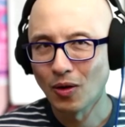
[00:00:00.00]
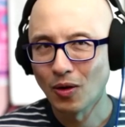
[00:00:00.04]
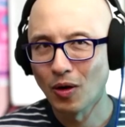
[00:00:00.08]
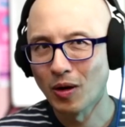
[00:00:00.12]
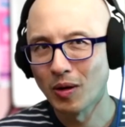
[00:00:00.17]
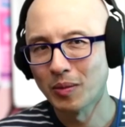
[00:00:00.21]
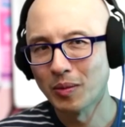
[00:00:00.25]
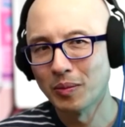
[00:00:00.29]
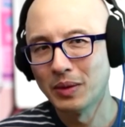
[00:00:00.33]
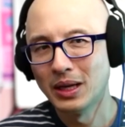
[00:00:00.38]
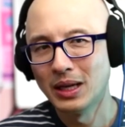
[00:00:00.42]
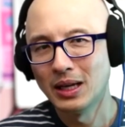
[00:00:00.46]

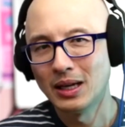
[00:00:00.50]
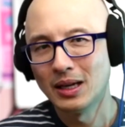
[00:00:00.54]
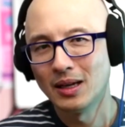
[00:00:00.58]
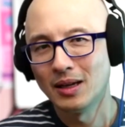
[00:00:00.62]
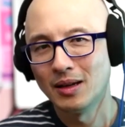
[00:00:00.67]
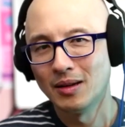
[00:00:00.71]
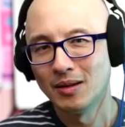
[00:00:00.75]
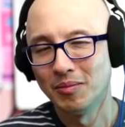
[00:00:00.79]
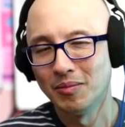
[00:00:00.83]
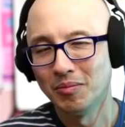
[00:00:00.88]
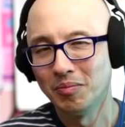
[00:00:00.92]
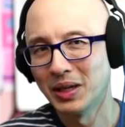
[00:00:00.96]
Or
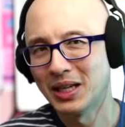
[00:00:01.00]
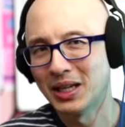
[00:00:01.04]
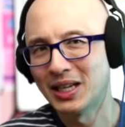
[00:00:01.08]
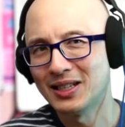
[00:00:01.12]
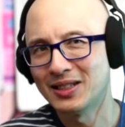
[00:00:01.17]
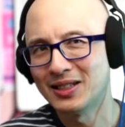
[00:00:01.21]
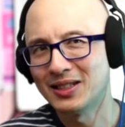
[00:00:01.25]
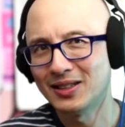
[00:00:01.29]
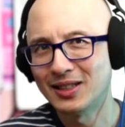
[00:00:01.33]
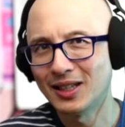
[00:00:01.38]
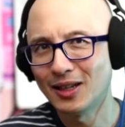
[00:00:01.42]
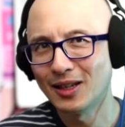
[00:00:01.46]

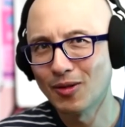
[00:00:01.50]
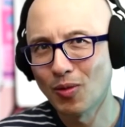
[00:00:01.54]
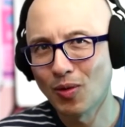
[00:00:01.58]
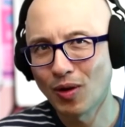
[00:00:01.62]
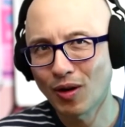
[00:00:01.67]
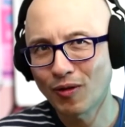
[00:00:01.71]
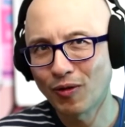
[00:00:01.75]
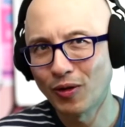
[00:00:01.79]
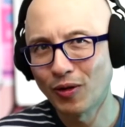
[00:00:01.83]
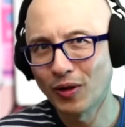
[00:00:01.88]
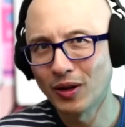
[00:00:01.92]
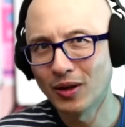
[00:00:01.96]
because it didn't
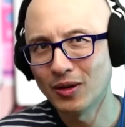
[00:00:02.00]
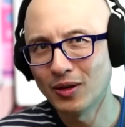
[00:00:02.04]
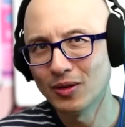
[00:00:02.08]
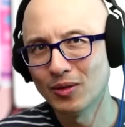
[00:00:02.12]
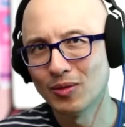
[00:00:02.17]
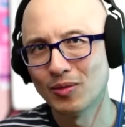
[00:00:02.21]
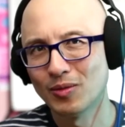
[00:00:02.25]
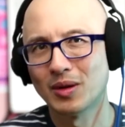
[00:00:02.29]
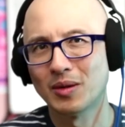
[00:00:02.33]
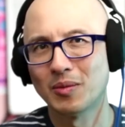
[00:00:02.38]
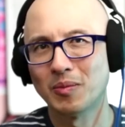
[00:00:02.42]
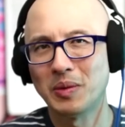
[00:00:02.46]
work for
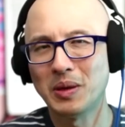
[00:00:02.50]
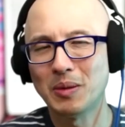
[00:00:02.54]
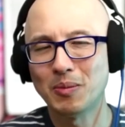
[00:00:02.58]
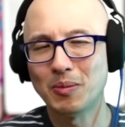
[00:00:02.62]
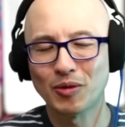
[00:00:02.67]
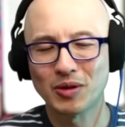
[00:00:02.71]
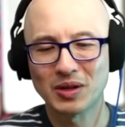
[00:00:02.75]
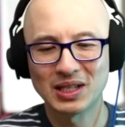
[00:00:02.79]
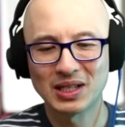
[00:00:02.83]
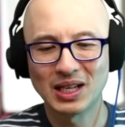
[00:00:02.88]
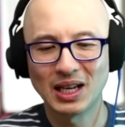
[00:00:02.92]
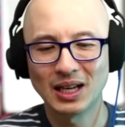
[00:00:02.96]
you, what
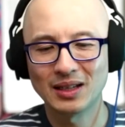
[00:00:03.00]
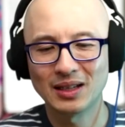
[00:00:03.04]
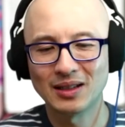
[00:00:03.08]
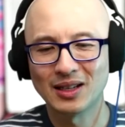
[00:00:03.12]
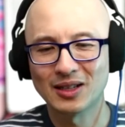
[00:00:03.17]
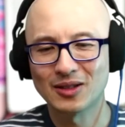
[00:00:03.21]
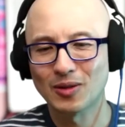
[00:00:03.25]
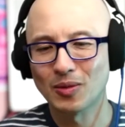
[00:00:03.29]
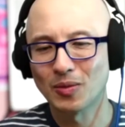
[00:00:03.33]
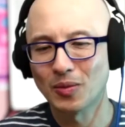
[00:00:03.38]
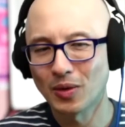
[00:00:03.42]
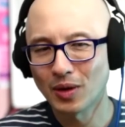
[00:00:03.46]
people are saying
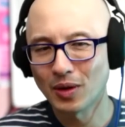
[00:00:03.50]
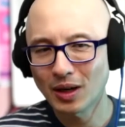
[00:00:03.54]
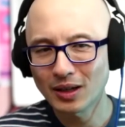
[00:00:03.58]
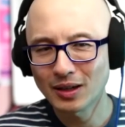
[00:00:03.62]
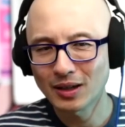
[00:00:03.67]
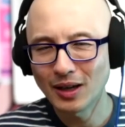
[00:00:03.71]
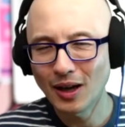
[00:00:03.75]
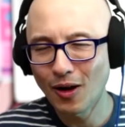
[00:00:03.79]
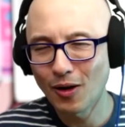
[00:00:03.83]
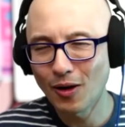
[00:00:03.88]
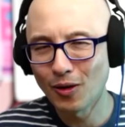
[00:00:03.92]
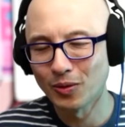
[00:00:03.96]
doesn't
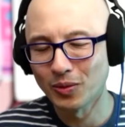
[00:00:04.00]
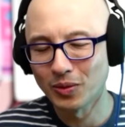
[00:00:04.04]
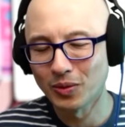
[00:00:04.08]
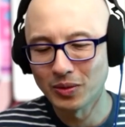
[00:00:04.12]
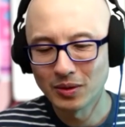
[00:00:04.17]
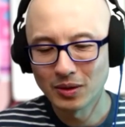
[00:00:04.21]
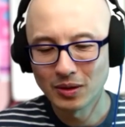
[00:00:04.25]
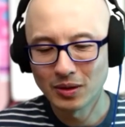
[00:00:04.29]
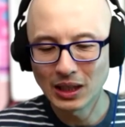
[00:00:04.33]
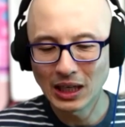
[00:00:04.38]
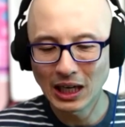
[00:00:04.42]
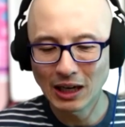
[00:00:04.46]
work? No,
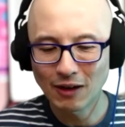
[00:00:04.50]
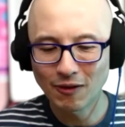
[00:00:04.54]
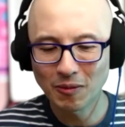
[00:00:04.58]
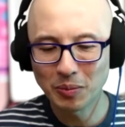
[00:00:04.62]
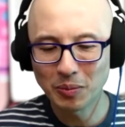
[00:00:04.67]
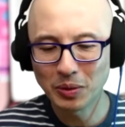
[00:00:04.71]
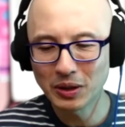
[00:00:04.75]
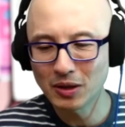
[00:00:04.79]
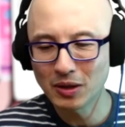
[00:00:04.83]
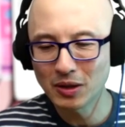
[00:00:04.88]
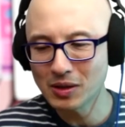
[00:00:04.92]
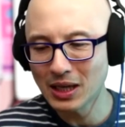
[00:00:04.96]
you
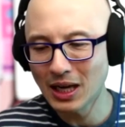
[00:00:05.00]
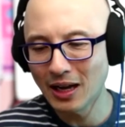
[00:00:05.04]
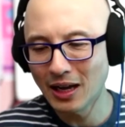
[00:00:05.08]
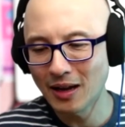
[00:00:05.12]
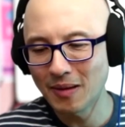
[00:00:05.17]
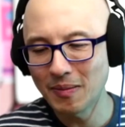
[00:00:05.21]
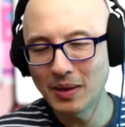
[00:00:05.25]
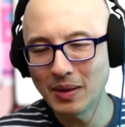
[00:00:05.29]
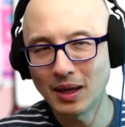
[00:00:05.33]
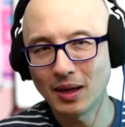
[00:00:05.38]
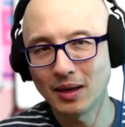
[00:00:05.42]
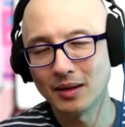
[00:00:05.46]
haven't put your
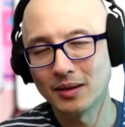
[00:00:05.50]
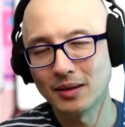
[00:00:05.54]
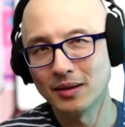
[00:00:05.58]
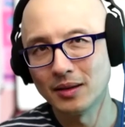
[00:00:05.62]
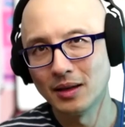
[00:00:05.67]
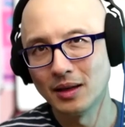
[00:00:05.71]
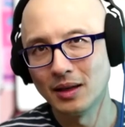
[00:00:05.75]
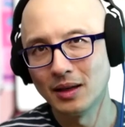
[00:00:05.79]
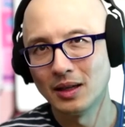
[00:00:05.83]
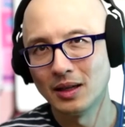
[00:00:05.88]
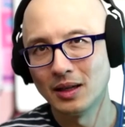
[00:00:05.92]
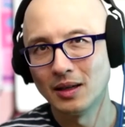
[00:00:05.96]
time in.
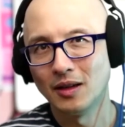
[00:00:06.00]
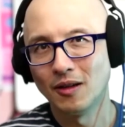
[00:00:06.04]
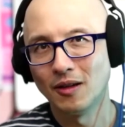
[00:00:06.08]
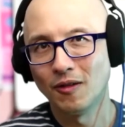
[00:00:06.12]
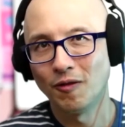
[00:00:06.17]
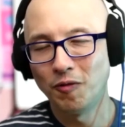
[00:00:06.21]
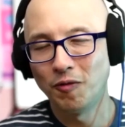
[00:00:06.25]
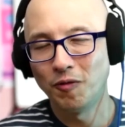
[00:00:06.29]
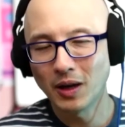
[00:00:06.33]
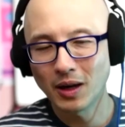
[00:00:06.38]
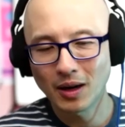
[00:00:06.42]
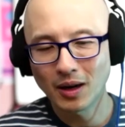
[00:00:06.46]

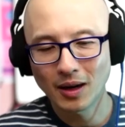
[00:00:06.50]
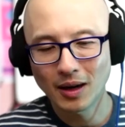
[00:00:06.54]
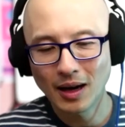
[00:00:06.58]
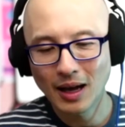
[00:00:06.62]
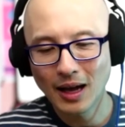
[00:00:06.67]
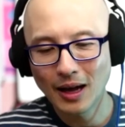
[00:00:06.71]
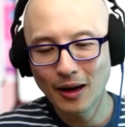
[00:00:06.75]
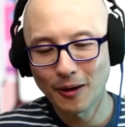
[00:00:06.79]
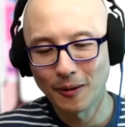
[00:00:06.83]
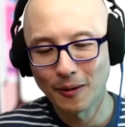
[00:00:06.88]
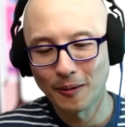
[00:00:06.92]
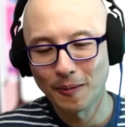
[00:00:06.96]
Figure it
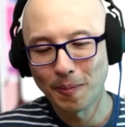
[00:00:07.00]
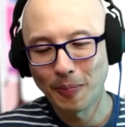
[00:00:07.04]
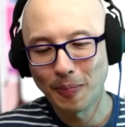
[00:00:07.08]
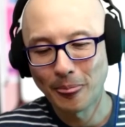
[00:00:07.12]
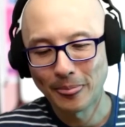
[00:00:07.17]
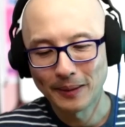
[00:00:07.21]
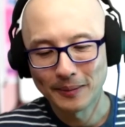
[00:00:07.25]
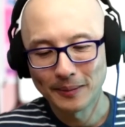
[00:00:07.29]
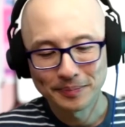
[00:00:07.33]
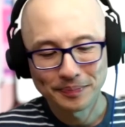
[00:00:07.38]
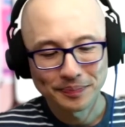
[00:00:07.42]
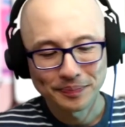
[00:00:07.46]
out.
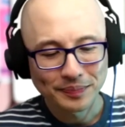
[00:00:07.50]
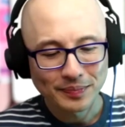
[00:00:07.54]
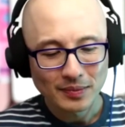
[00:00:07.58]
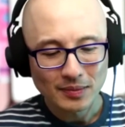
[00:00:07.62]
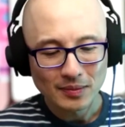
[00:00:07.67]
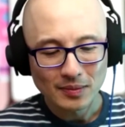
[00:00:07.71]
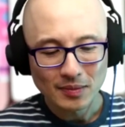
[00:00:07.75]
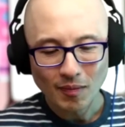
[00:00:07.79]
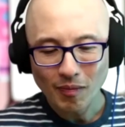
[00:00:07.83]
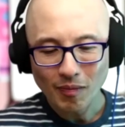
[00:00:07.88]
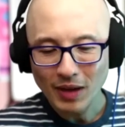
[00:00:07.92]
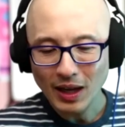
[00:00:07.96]

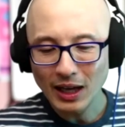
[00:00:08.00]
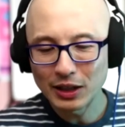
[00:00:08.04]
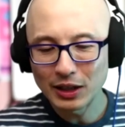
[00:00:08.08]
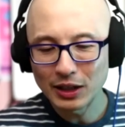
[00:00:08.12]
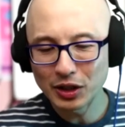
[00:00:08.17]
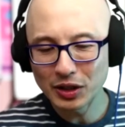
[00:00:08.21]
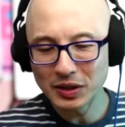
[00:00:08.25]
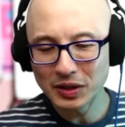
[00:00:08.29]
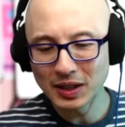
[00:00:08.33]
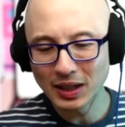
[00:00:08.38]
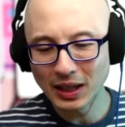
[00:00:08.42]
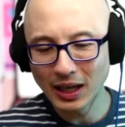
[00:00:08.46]

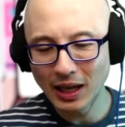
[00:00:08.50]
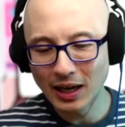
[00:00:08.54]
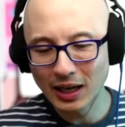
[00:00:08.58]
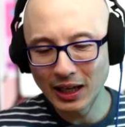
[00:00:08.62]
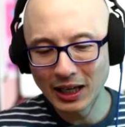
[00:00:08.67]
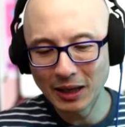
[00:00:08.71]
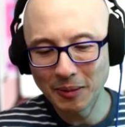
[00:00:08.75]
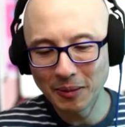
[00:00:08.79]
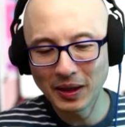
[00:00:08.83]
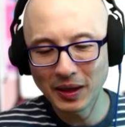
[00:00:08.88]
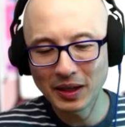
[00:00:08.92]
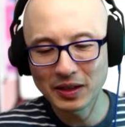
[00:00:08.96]
And just to kind
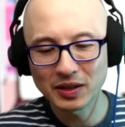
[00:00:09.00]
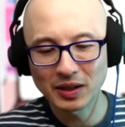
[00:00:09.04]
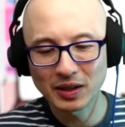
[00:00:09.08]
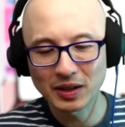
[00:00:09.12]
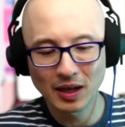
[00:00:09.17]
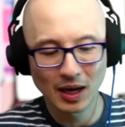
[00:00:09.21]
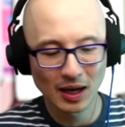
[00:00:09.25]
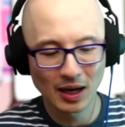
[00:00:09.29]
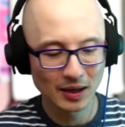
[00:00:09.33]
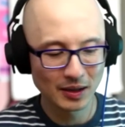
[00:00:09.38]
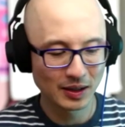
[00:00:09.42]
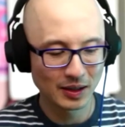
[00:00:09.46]
of keep things
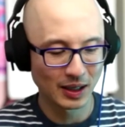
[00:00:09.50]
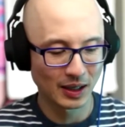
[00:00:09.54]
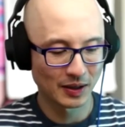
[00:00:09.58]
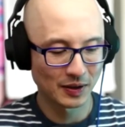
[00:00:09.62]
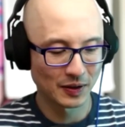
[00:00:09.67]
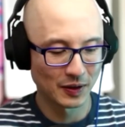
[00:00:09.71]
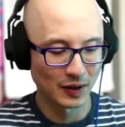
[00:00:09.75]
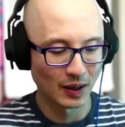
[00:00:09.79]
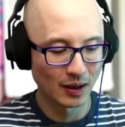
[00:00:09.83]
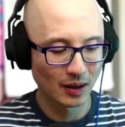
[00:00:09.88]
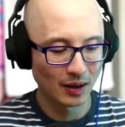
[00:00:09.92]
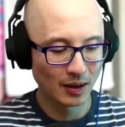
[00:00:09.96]
in
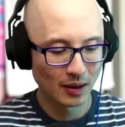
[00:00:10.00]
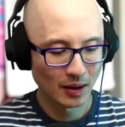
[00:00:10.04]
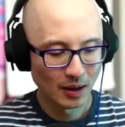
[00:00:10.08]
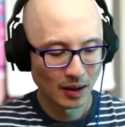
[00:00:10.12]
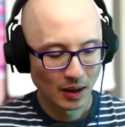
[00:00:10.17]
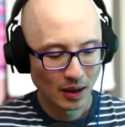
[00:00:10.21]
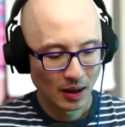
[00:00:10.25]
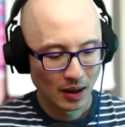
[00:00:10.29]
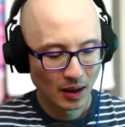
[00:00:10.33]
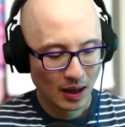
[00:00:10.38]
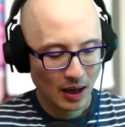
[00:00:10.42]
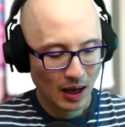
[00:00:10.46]
context here,
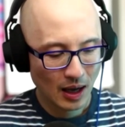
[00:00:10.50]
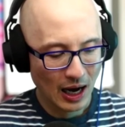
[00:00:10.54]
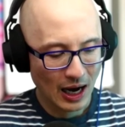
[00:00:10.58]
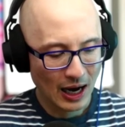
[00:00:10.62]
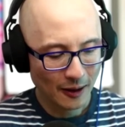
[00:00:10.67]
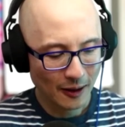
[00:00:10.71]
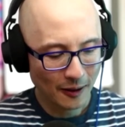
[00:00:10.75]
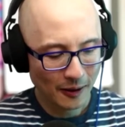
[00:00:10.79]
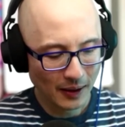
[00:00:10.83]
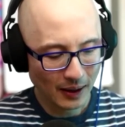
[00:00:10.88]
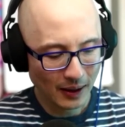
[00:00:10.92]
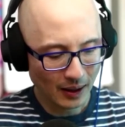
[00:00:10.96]

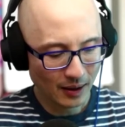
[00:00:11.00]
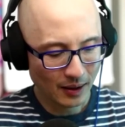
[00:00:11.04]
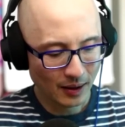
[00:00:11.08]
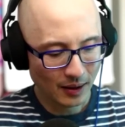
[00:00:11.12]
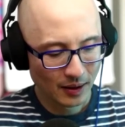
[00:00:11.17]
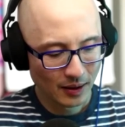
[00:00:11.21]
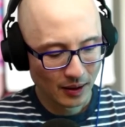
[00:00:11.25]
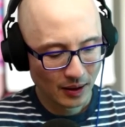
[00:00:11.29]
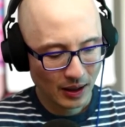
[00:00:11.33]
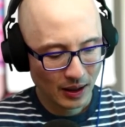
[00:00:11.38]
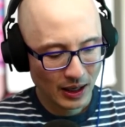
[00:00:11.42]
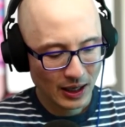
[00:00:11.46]
I
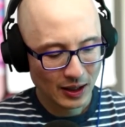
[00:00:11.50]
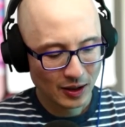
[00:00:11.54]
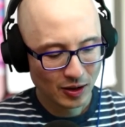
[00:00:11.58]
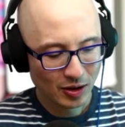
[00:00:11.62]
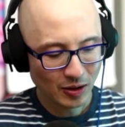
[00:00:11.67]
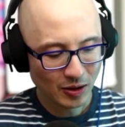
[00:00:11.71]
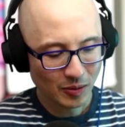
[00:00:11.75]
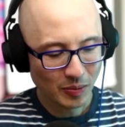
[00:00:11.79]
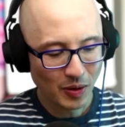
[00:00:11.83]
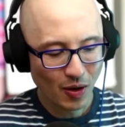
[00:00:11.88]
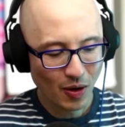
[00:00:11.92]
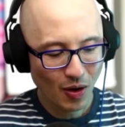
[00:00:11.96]
think it
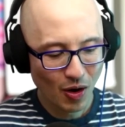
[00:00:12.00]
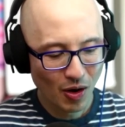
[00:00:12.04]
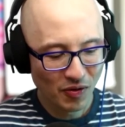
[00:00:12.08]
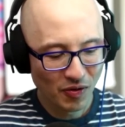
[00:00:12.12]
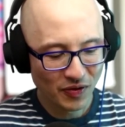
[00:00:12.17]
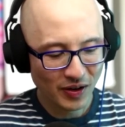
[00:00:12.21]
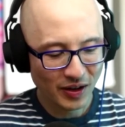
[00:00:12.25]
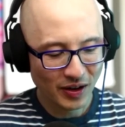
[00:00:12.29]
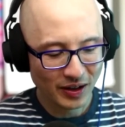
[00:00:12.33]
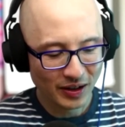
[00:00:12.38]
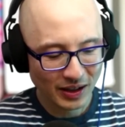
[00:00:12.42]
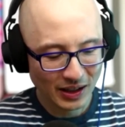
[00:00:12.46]
took me
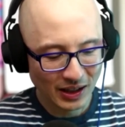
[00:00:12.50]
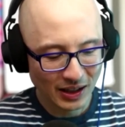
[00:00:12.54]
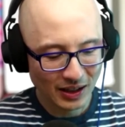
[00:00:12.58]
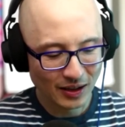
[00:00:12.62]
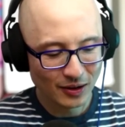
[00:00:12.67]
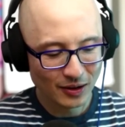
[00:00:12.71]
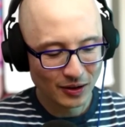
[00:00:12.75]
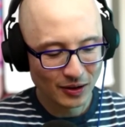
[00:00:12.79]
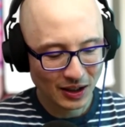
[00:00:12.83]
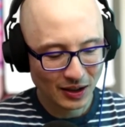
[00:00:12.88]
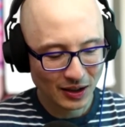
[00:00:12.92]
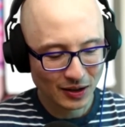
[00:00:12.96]
over a
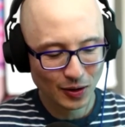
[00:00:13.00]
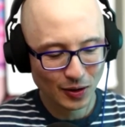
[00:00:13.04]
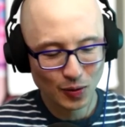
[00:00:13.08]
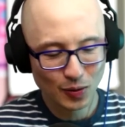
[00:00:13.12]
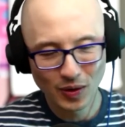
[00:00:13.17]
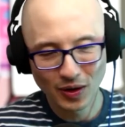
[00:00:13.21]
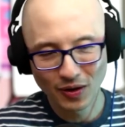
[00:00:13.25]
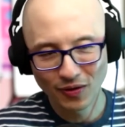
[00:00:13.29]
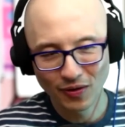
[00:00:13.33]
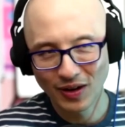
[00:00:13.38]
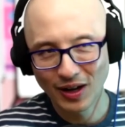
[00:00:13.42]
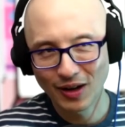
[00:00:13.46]
year to get to
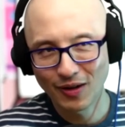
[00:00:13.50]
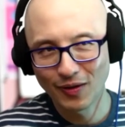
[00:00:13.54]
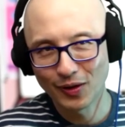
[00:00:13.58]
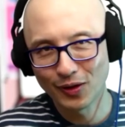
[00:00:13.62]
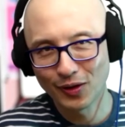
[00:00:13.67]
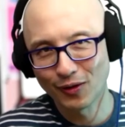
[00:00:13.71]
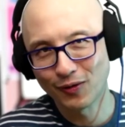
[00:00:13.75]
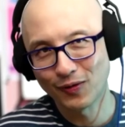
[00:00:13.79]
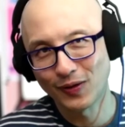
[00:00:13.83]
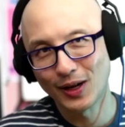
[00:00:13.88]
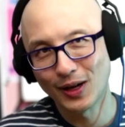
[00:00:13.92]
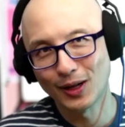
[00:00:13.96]

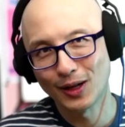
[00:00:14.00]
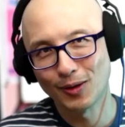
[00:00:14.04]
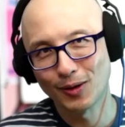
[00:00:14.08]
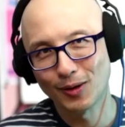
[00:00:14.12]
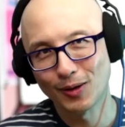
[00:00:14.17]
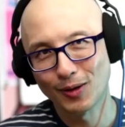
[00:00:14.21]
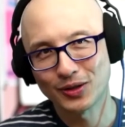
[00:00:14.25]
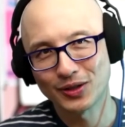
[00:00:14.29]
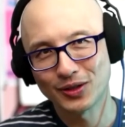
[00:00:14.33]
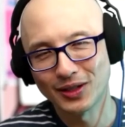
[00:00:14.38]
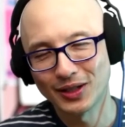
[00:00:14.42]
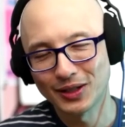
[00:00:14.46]
2,500
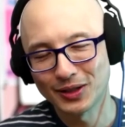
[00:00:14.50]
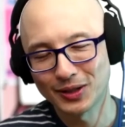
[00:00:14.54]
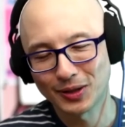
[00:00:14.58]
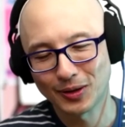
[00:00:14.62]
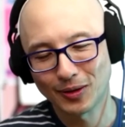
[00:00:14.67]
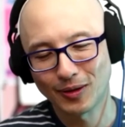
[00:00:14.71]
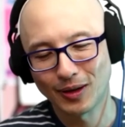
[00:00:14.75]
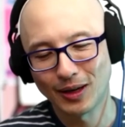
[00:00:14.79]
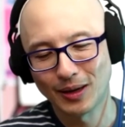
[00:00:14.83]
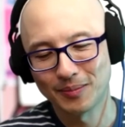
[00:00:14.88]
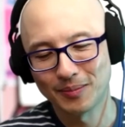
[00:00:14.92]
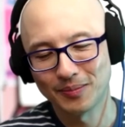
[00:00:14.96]
followers on
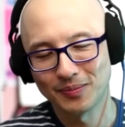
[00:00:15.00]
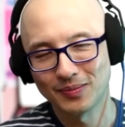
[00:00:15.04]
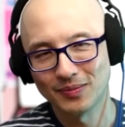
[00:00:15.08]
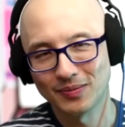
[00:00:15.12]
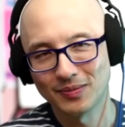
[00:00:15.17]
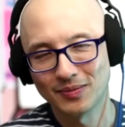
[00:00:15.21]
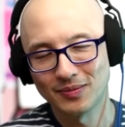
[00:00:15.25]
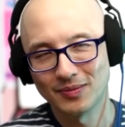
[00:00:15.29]
Instagram